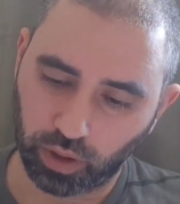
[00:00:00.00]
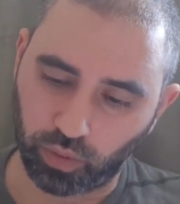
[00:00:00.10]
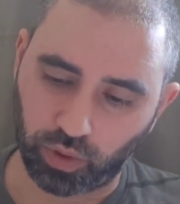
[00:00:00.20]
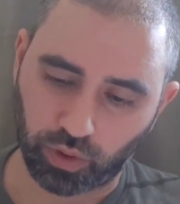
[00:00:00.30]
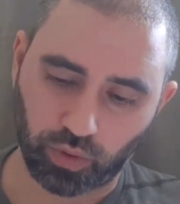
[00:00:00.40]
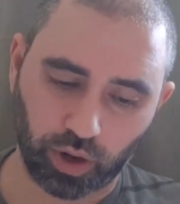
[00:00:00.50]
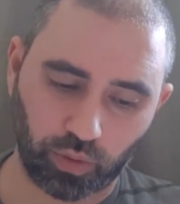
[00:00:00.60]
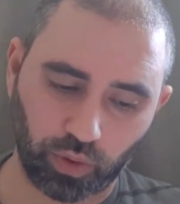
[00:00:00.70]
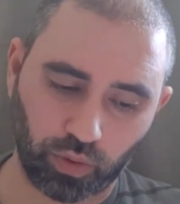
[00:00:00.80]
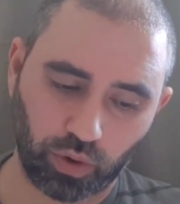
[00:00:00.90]
with greater
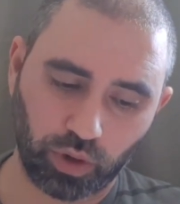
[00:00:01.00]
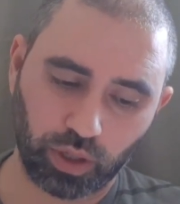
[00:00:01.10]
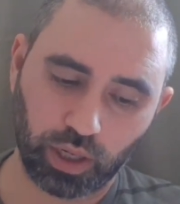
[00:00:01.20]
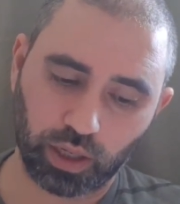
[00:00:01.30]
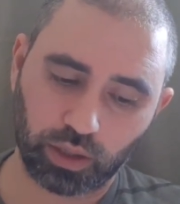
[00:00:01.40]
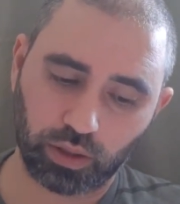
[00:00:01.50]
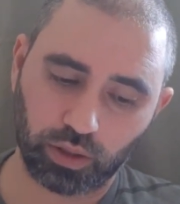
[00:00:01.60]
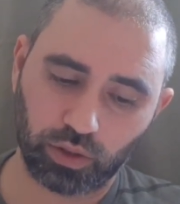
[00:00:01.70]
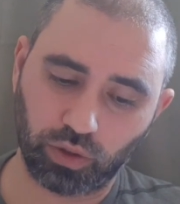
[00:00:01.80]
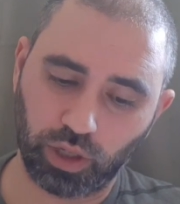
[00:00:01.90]
reward. Yet
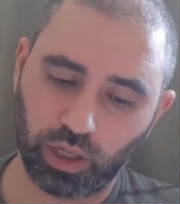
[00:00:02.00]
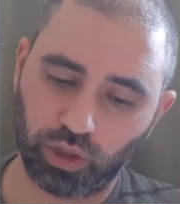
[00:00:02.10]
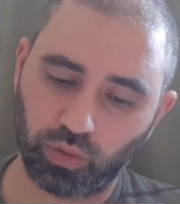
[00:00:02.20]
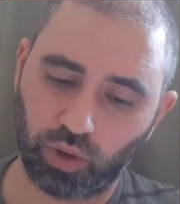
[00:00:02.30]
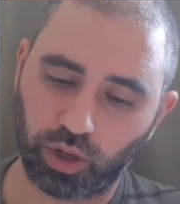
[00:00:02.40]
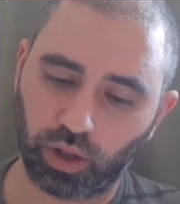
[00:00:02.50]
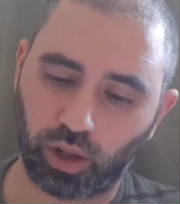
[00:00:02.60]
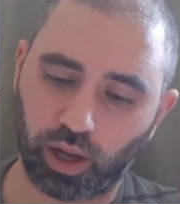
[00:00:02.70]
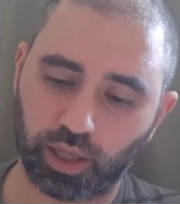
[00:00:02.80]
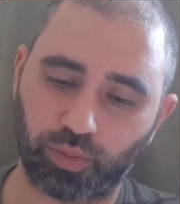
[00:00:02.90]
to each one
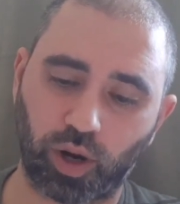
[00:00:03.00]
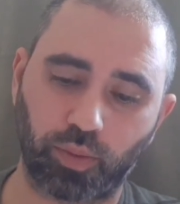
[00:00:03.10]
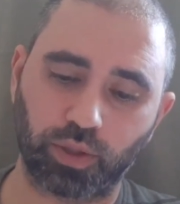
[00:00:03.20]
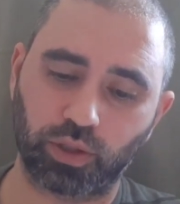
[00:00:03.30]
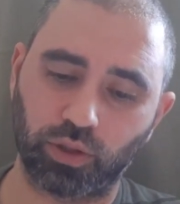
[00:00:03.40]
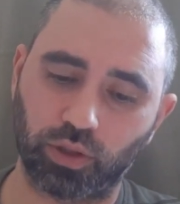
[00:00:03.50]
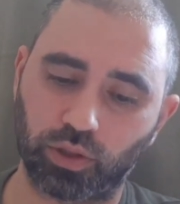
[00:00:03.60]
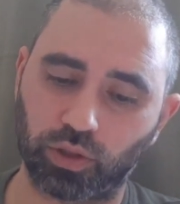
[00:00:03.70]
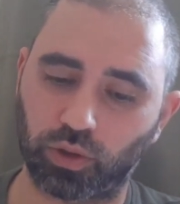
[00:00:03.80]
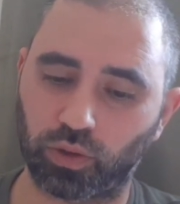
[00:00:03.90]
Allah has promised good.
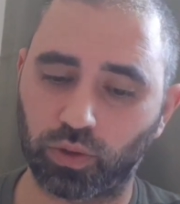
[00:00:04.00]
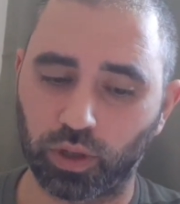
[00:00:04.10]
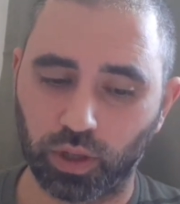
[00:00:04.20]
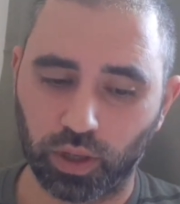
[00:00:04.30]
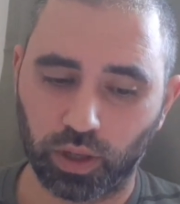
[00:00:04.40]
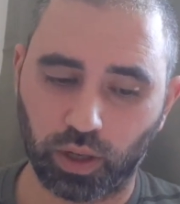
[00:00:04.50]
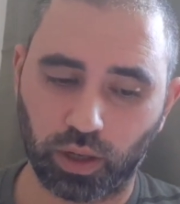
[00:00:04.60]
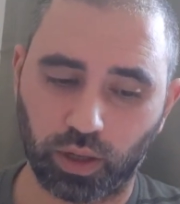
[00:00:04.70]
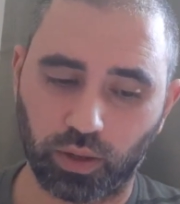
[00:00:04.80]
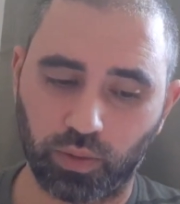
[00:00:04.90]
So
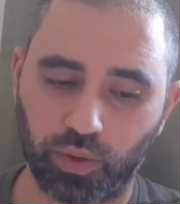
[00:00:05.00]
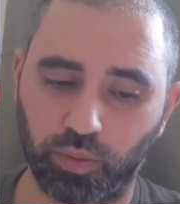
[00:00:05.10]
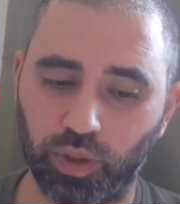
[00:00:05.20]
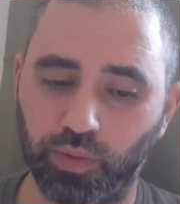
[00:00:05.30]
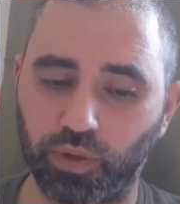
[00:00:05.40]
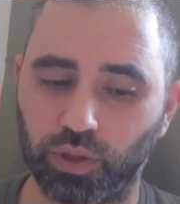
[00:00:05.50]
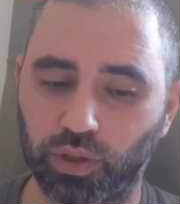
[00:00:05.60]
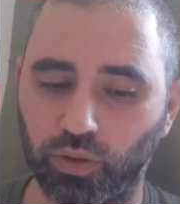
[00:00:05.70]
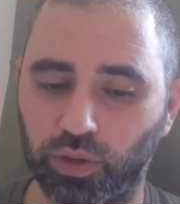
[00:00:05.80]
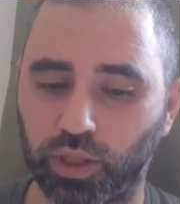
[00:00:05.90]
the believers
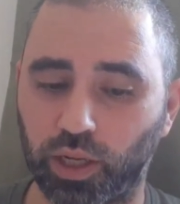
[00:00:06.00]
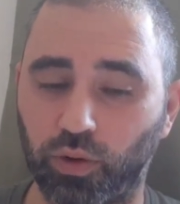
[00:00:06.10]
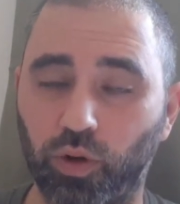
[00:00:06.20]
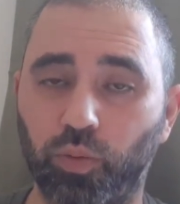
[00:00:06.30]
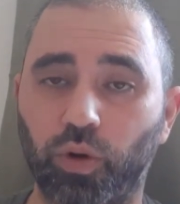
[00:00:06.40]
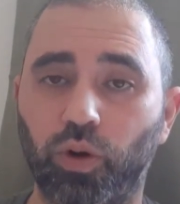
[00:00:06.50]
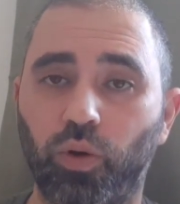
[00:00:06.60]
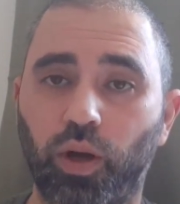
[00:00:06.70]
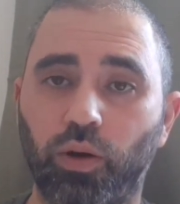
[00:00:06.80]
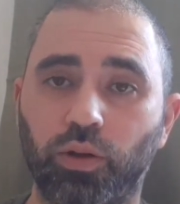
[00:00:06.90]
who stay at home or go
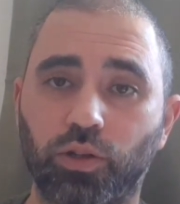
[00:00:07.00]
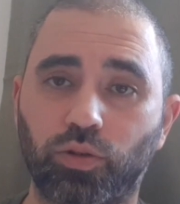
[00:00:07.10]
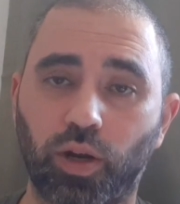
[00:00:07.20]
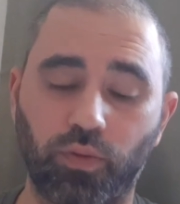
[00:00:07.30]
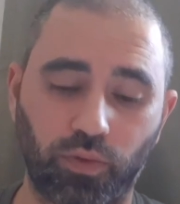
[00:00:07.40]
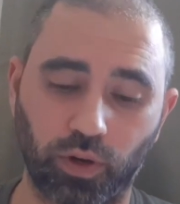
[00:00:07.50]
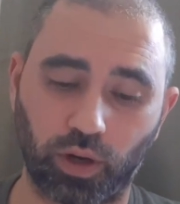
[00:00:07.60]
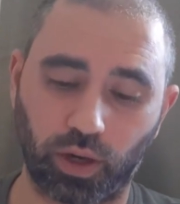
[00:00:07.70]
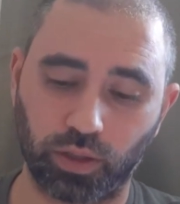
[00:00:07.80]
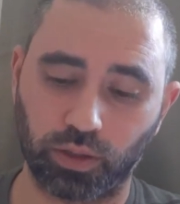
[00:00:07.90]
out and strive for
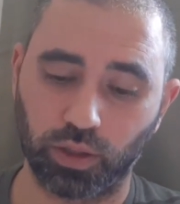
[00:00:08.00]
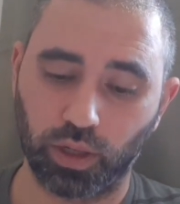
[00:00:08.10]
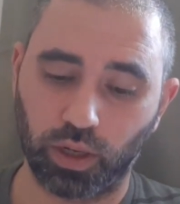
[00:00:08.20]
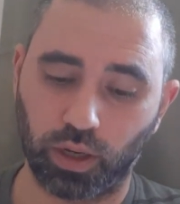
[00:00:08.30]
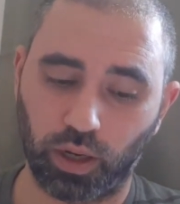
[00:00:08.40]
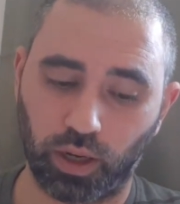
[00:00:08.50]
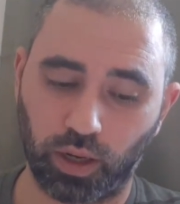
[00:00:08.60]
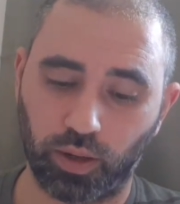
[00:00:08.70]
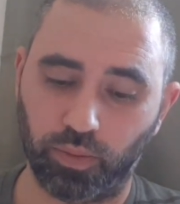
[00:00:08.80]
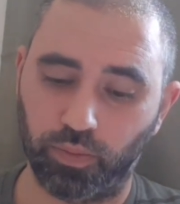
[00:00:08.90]
God
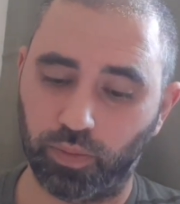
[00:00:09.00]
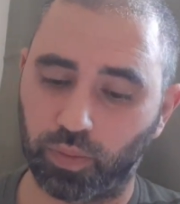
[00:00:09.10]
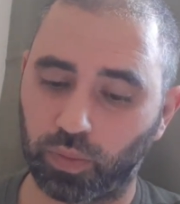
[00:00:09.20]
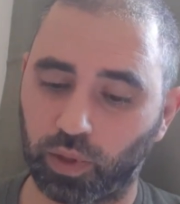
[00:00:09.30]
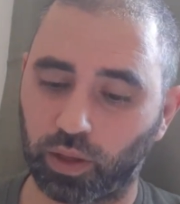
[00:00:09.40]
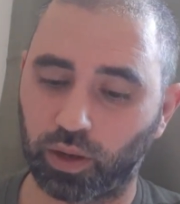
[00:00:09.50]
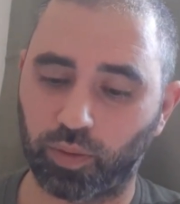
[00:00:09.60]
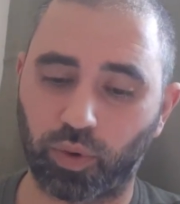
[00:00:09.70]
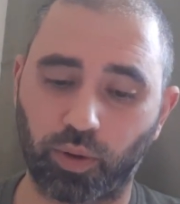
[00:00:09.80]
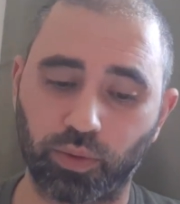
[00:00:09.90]
are
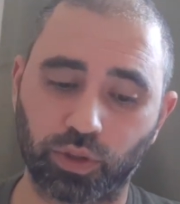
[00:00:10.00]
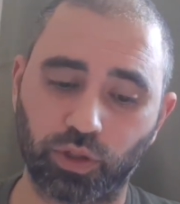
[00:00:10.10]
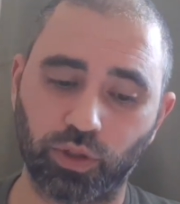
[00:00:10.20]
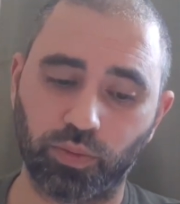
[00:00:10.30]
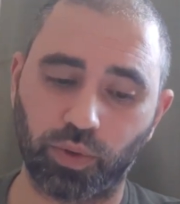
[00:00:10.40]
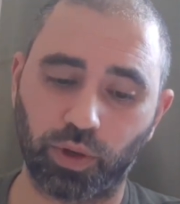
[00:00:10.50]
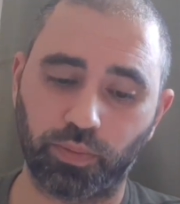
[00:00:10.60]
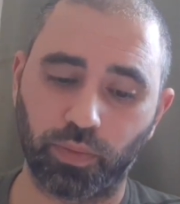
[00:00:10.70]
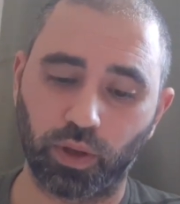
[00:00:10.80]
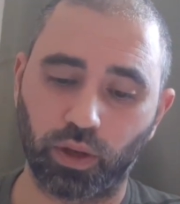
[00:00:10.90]
promised good. But
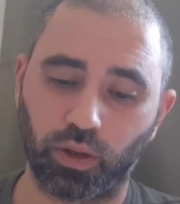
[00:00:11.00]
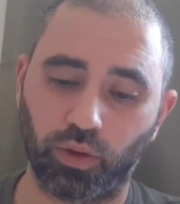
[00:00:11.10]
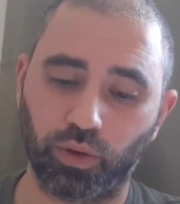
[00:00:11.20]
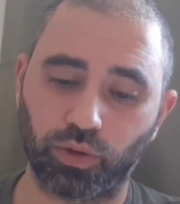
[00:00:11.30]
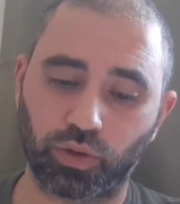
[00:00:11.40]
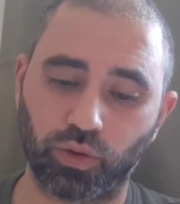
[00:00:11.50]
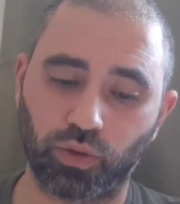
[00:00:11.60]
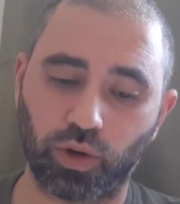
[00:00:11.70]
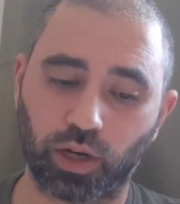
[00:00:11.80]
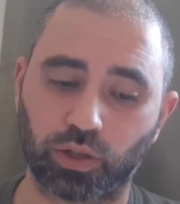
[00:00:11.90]
those
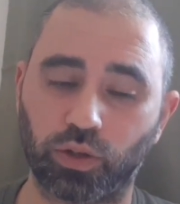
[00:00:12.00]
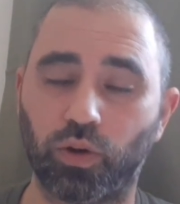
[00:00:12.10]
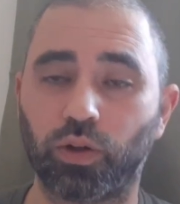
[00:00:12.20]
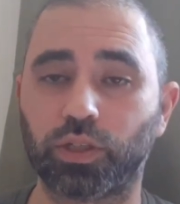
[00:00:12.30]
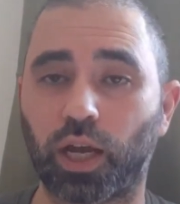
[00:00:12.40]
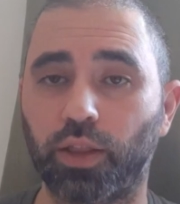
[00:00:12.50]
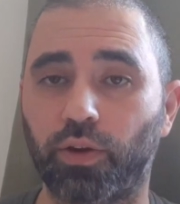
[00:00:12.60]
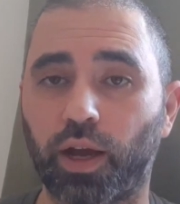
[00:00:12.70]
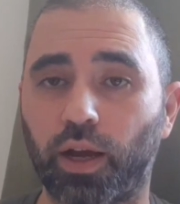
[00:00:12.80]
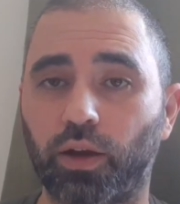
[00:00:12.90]
who actually go outside their
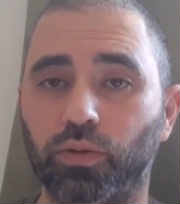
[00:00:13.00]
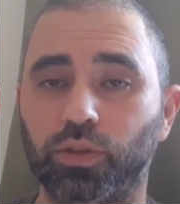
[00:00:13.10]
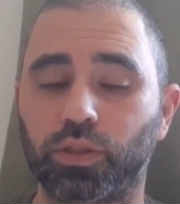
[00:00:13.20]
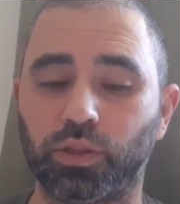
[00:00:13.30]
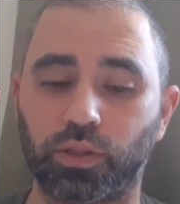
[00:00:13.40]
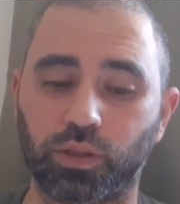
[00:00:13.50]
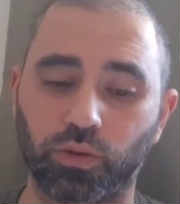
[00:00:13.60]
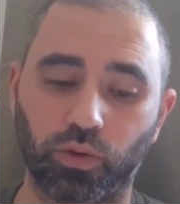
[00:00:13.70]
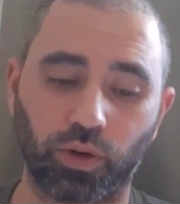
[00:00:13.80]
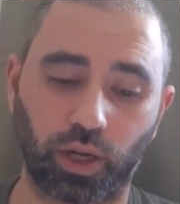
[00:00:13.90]
houses,
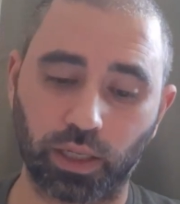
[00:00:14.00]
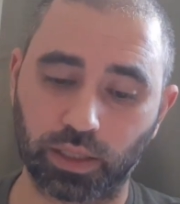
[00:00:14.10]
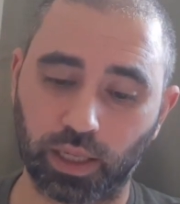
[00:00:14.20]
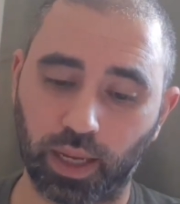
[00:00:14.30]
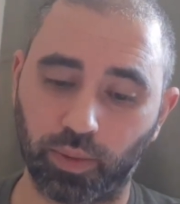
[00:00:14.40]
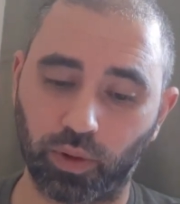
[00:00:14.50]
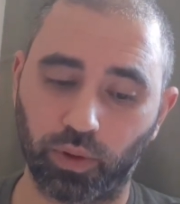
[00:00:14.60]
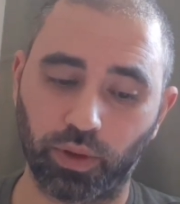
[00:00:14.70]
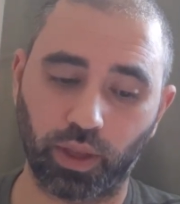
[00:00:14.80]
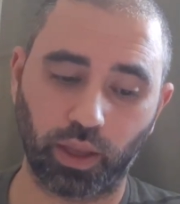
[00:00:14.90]
who are not disabled